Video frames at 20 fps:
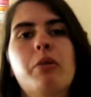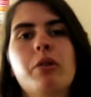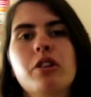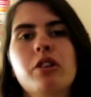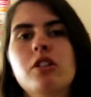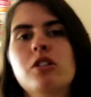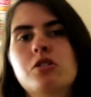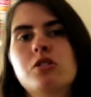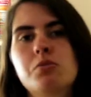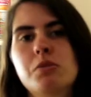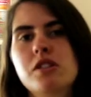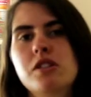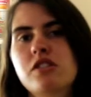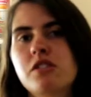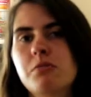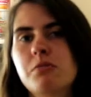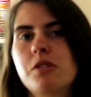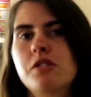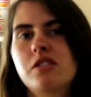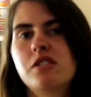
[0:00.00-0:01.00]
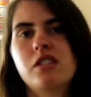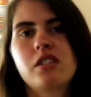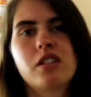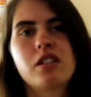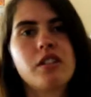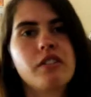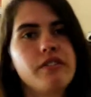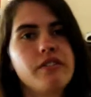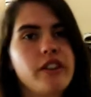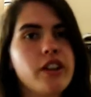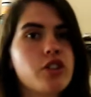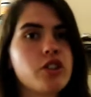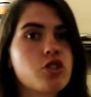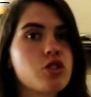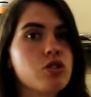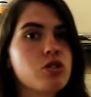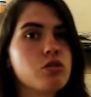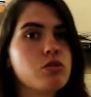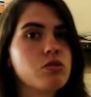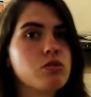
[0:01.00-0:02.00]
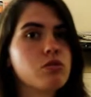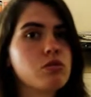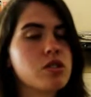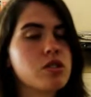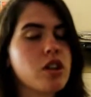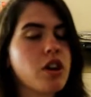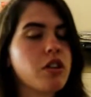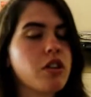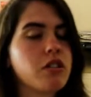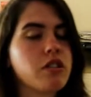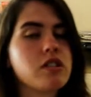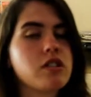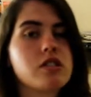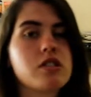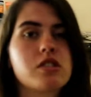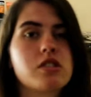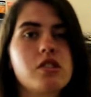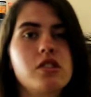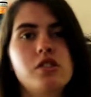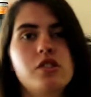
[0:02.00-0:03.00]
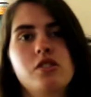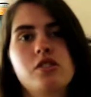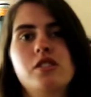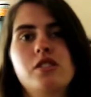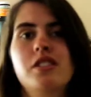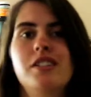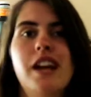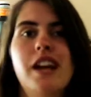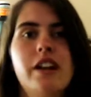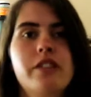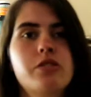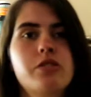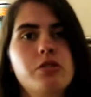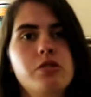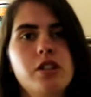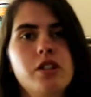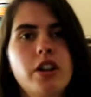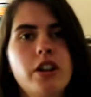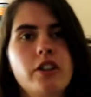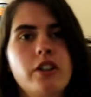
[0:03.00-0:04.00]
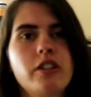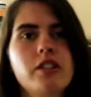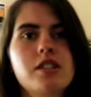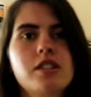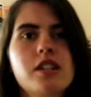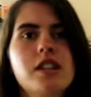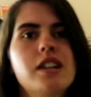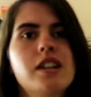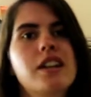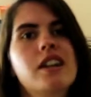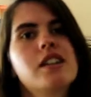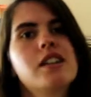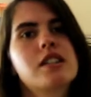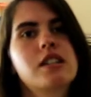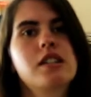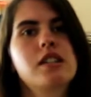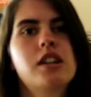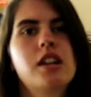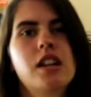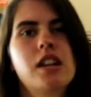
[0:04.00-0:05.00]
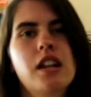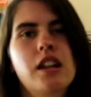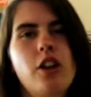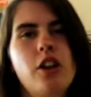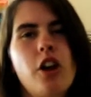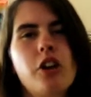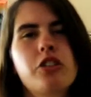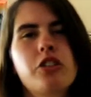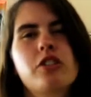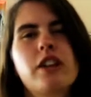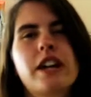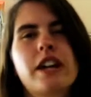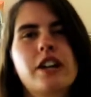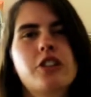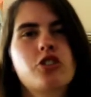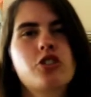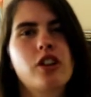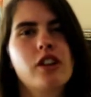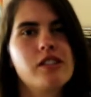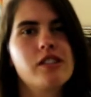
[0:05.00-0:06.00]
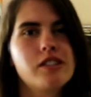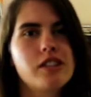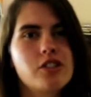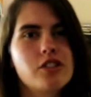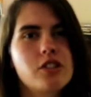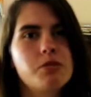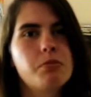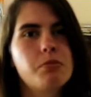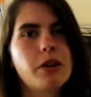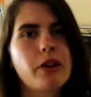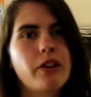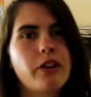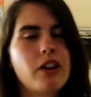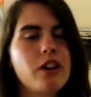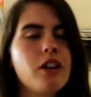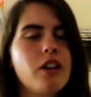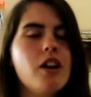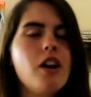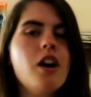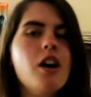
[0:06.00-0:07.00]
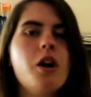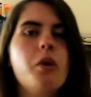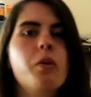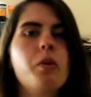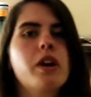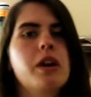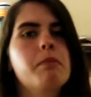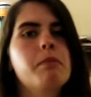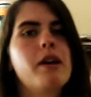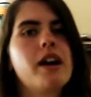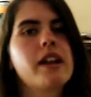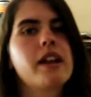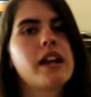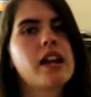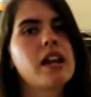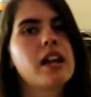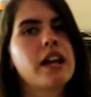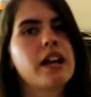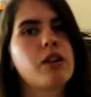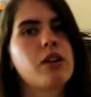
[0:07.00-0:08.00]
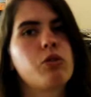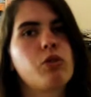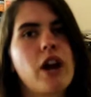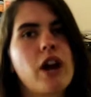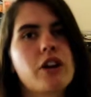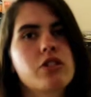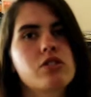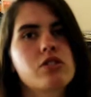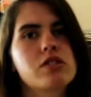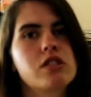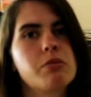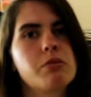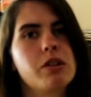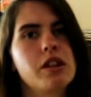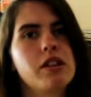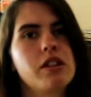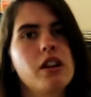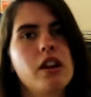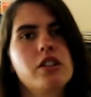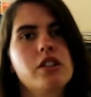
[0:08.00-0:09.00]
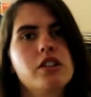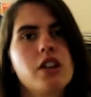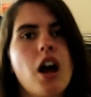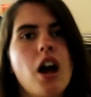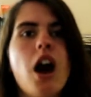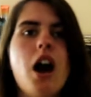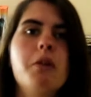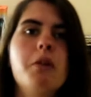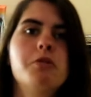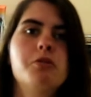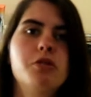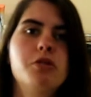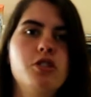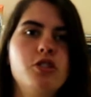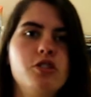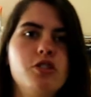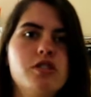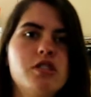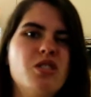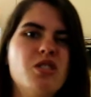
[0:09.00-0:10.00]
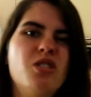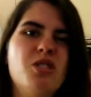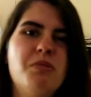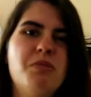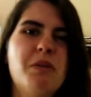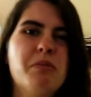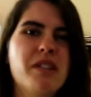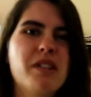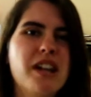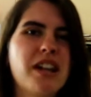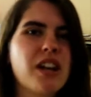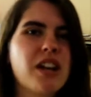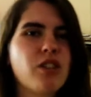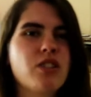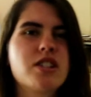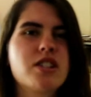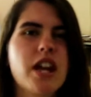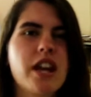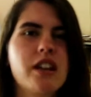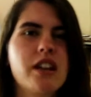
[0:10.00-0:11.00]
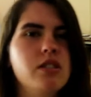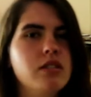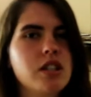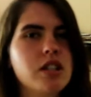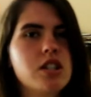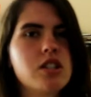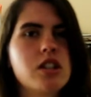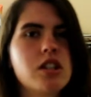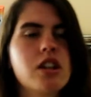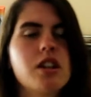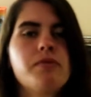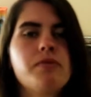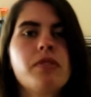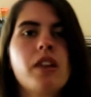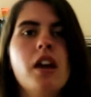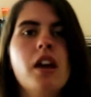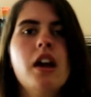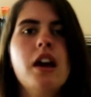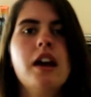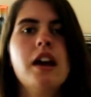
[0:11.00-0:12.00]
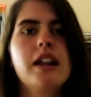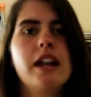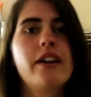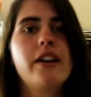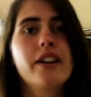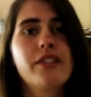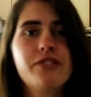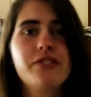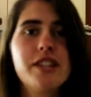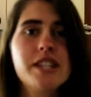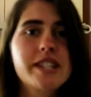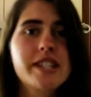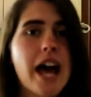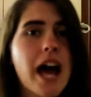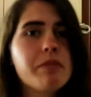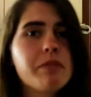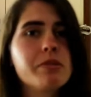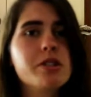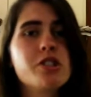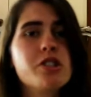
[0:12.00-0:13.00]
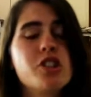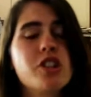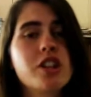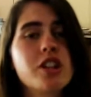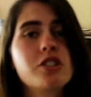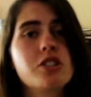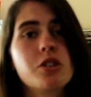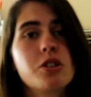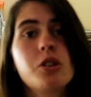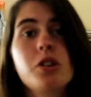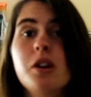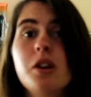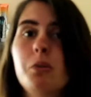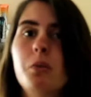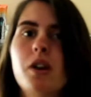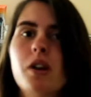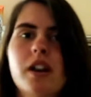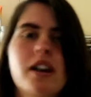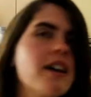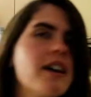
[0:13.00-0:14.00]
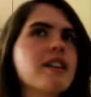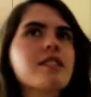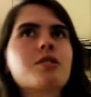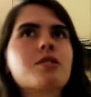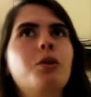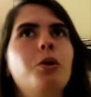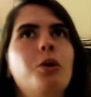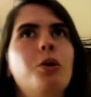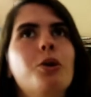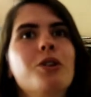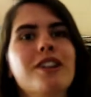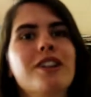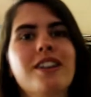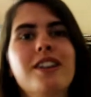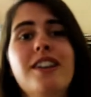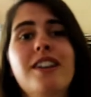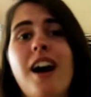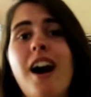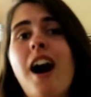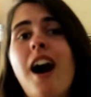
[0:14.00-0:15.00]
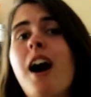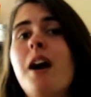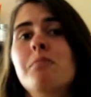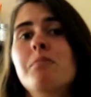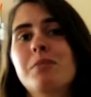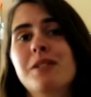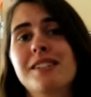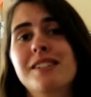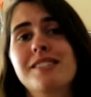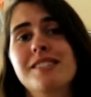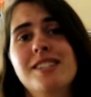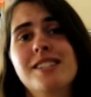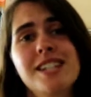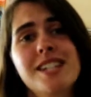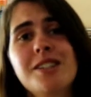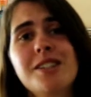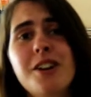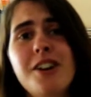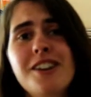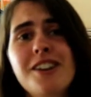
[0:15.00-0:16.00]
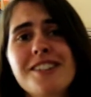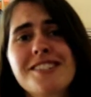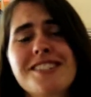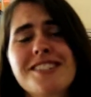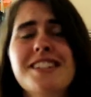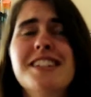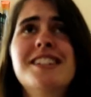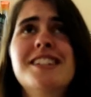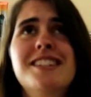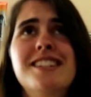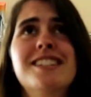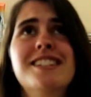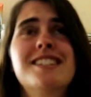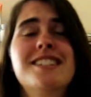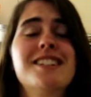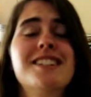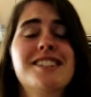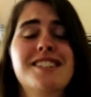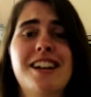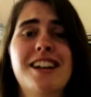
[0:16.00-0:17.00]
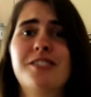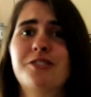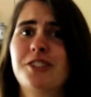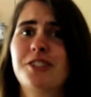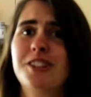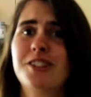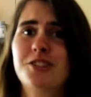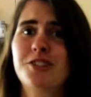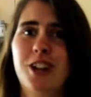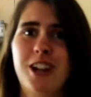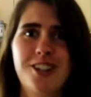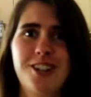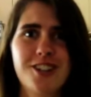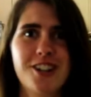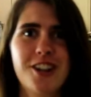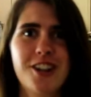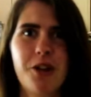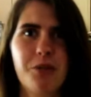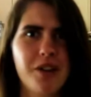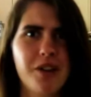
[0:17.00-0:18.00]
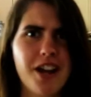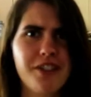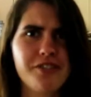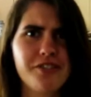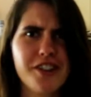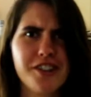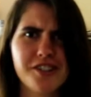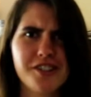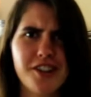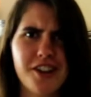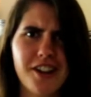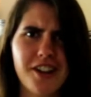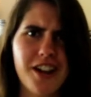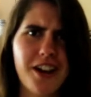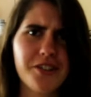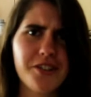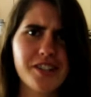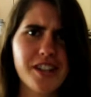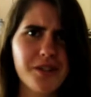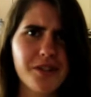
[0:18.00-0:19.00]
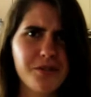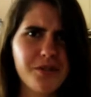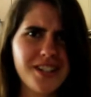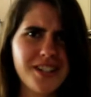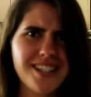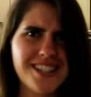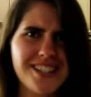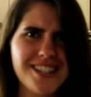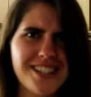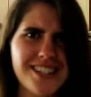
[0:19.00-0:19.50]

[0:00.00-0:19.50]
when you switch from using conventional deodorants to using natural deodorants, you can go through like a transition period where you might get like a rash or something under your arms when you use it, or it might be like irritated or itchy. Now if this happens, you can do what is called an armpit detox. This does sound really strange. I know when I first heard it, I was like, what is